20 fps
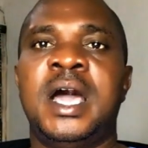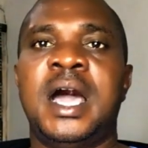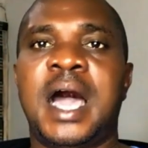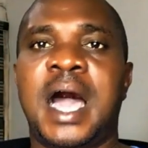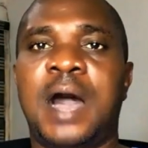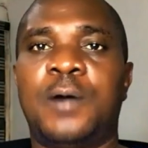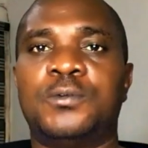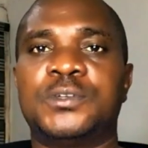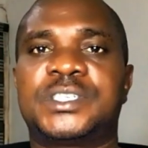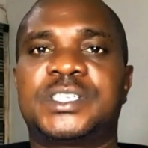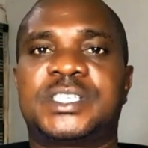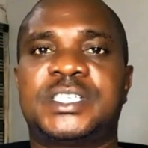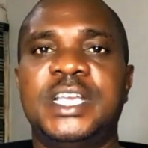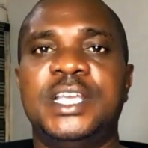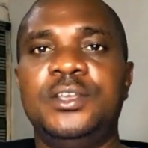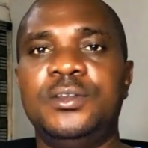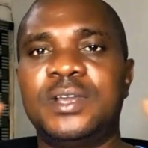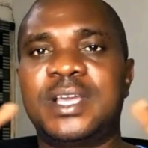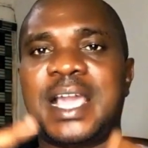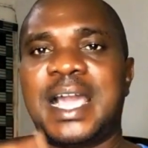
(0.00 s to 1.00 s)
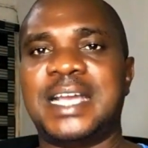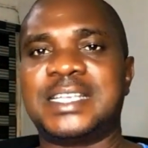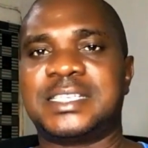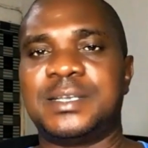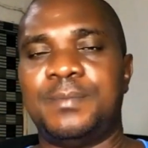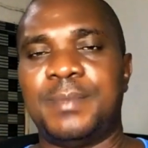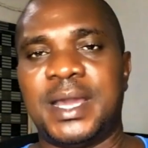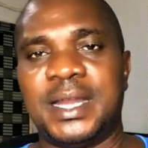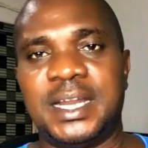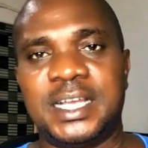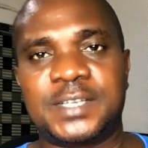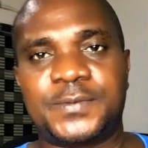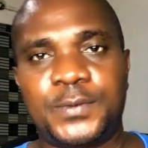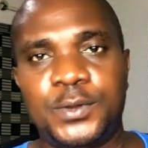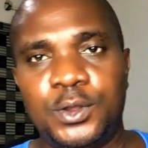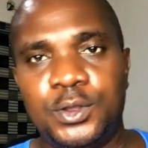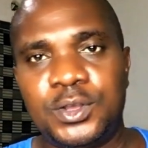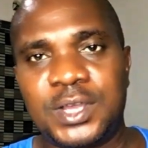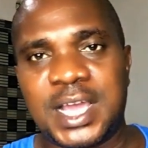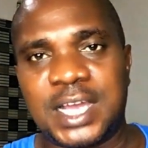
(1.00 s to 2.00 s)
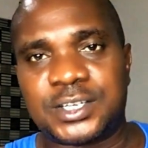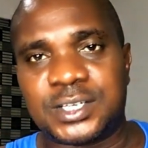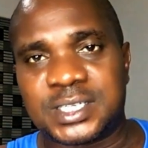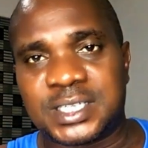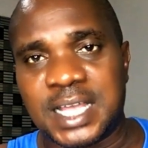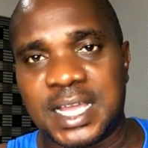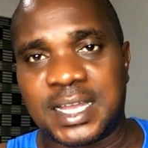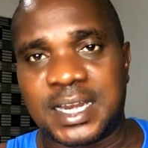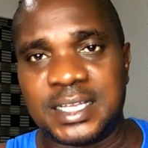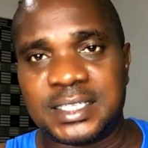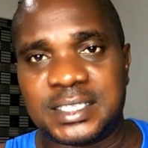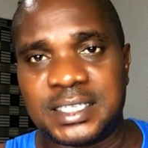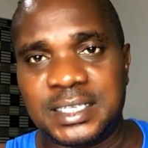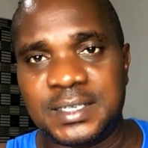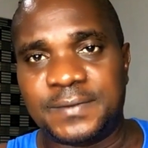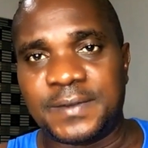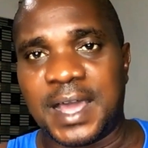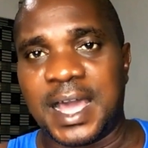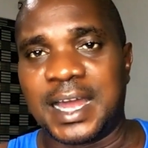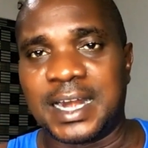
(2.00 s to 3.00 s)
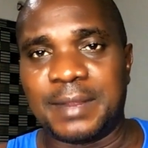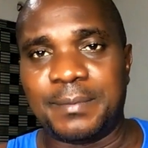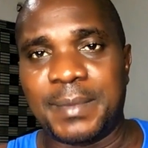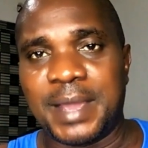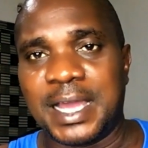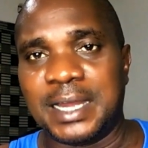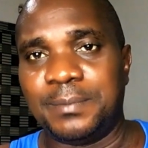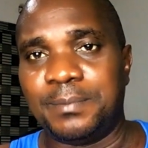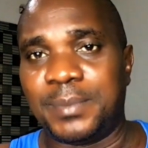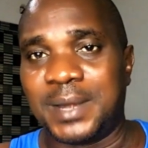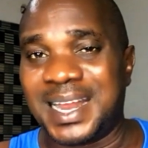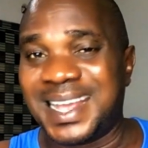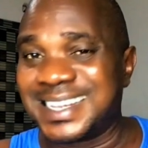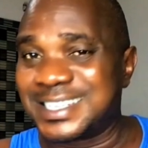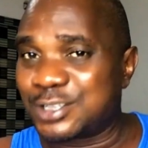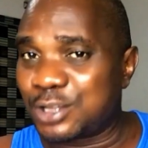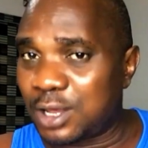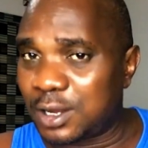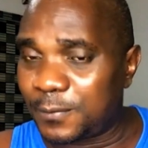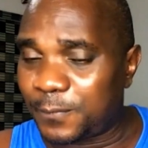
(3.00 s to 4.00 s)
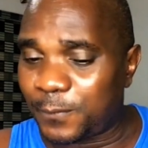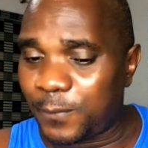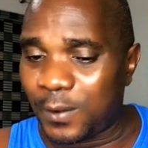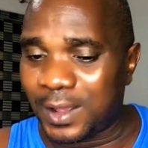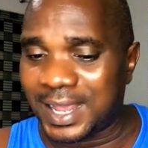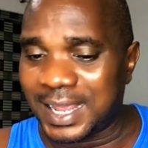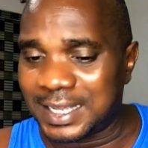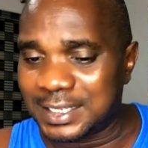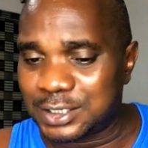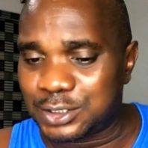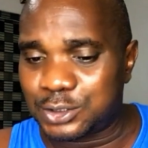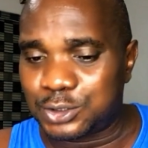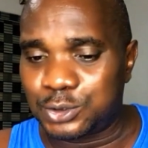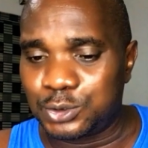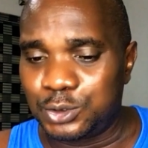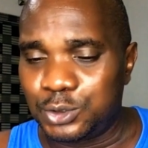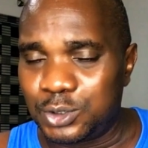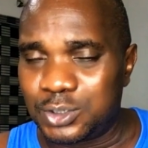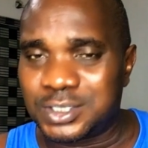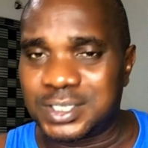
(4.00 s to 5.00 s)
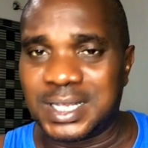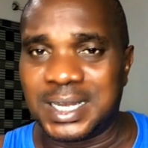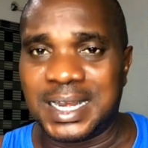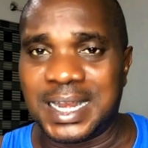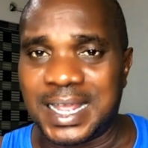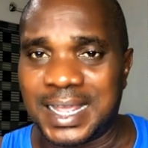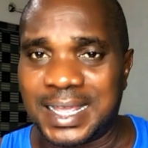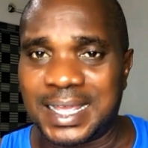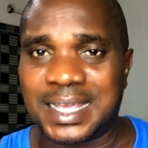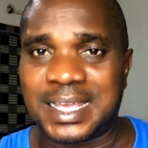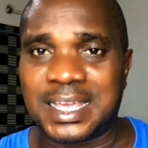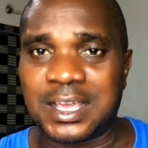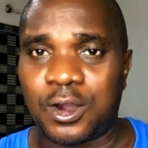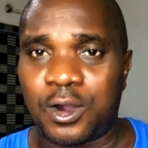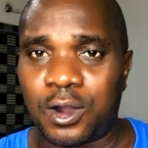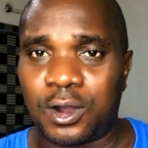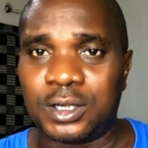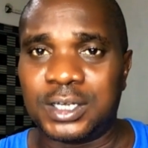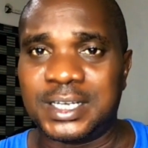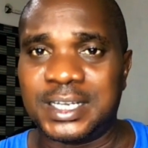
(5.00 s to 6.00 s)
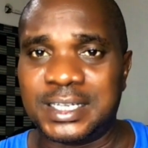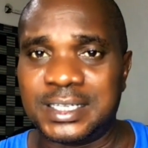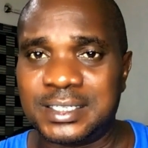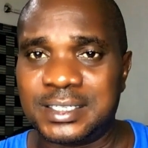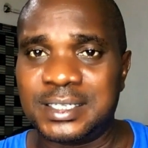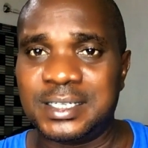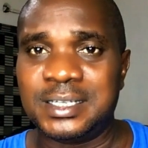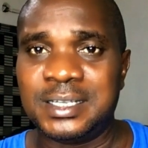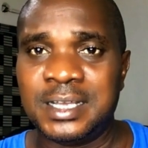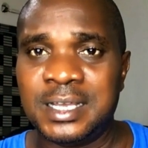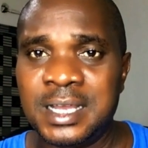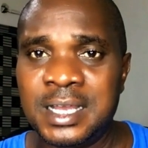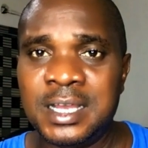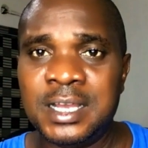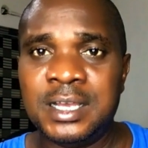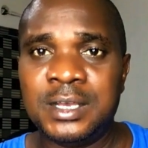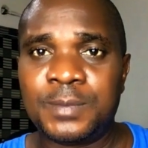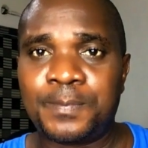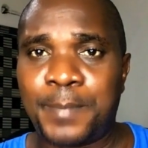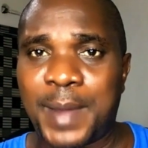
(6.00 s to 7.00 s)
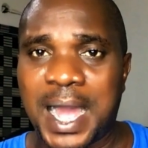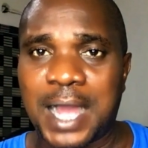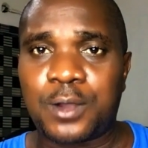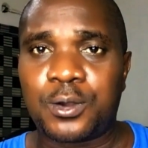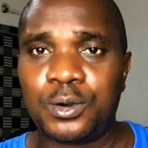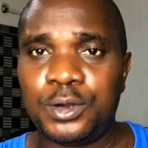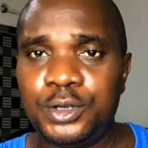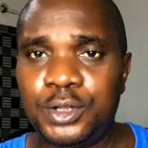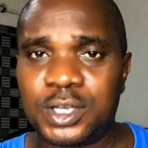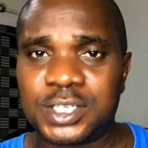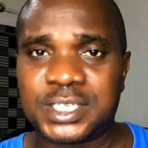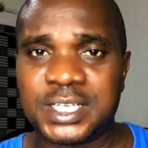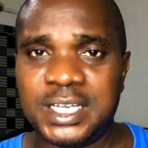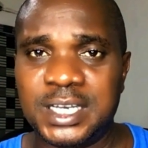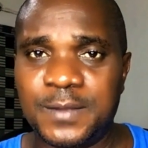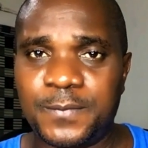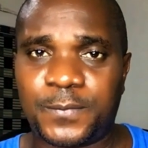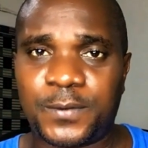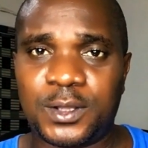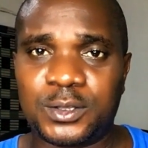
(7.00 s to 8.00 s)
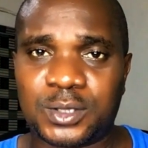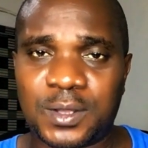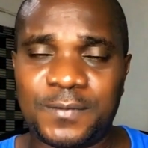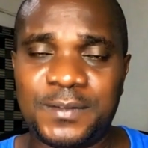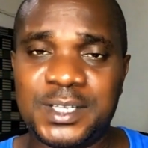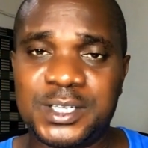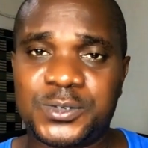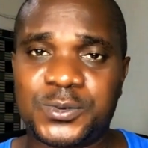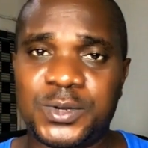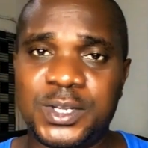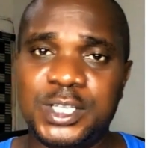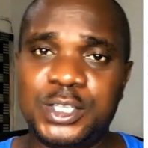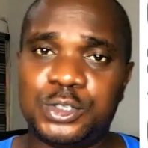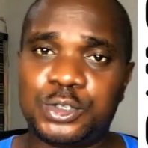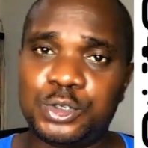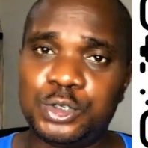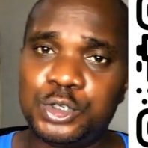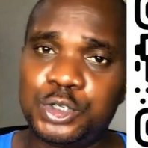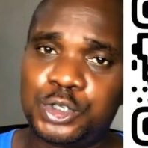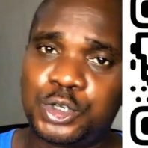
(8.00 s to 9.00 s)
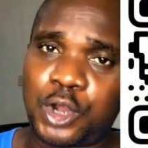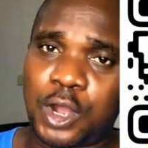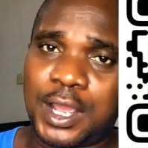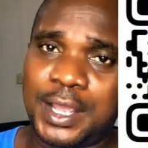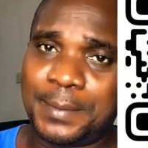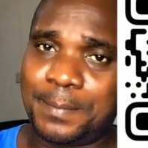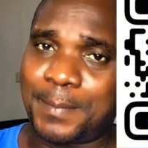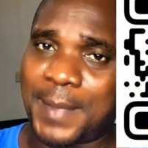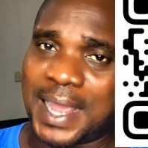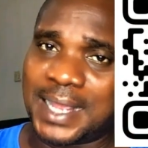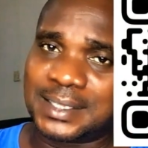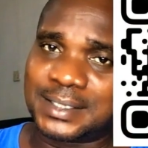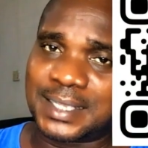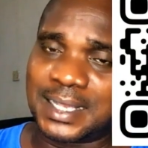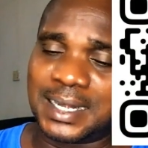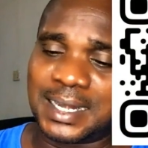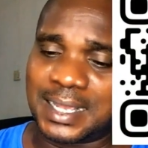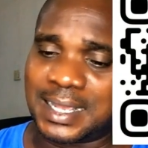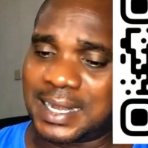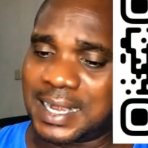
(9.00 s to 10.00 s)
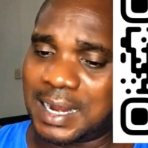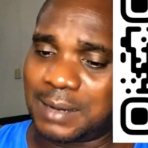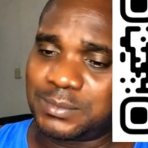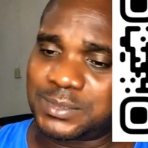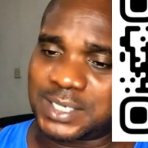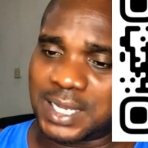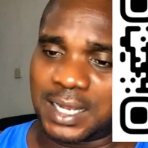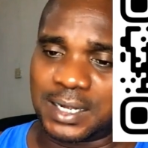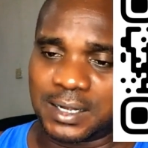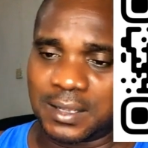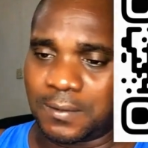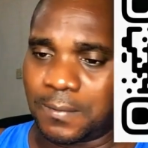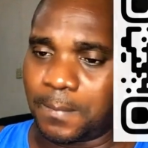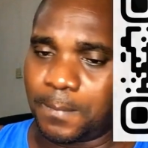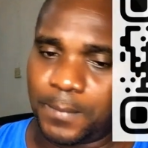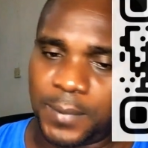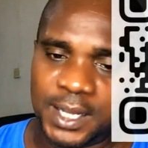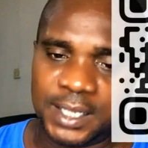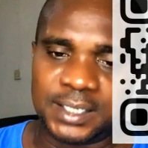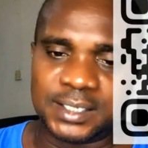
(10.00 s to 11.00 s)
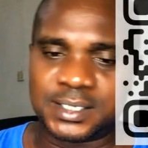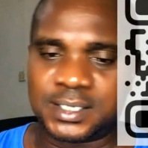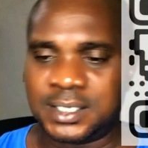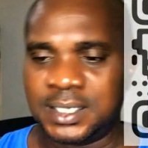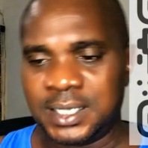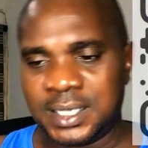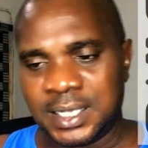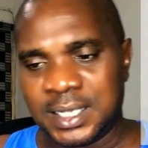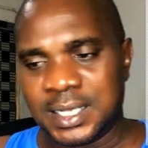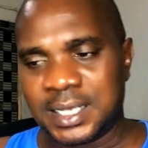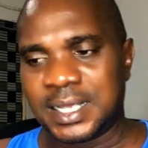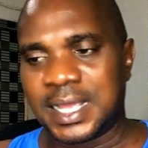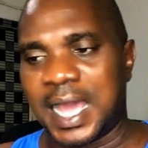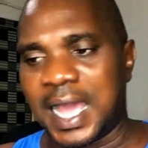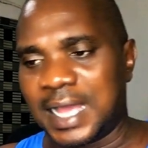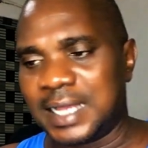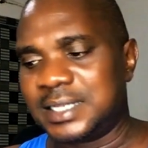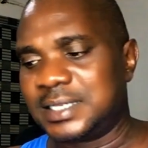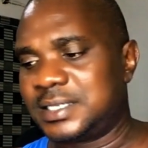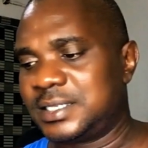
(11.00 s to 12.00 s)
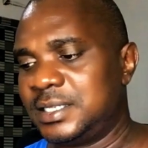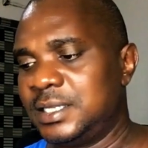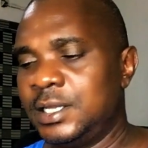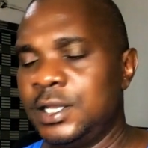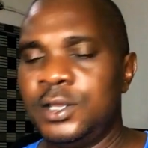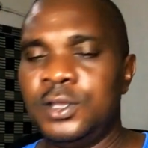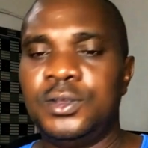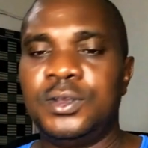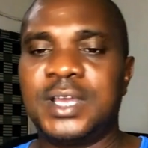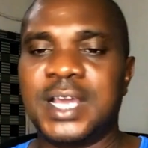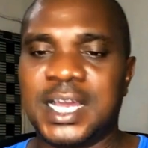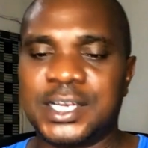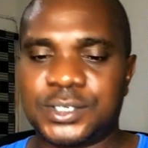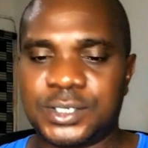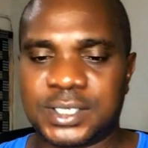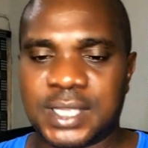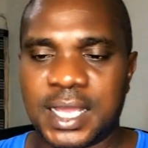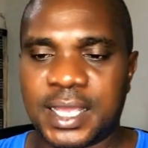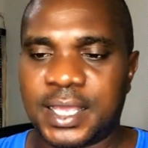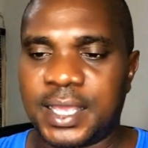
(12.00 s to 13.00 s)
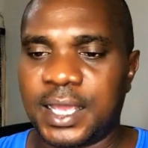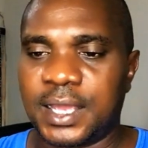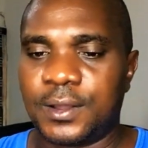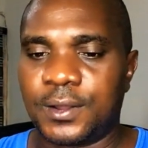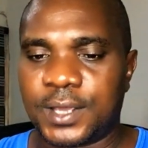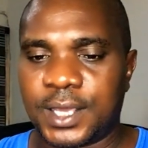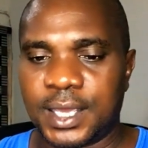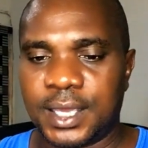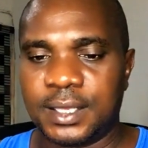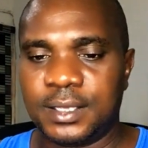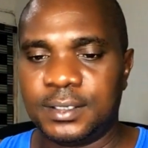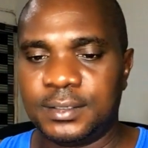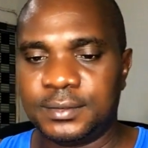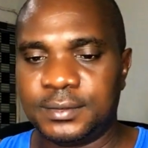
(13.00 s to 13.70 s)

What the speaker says: I will see you guys in my next video. You guys should stay creative. I remain blessed. Don't forget to use the link or the barcode you're seeing in front of this screen to join my Telegram channel. Please, guys, you guys should take care, okay?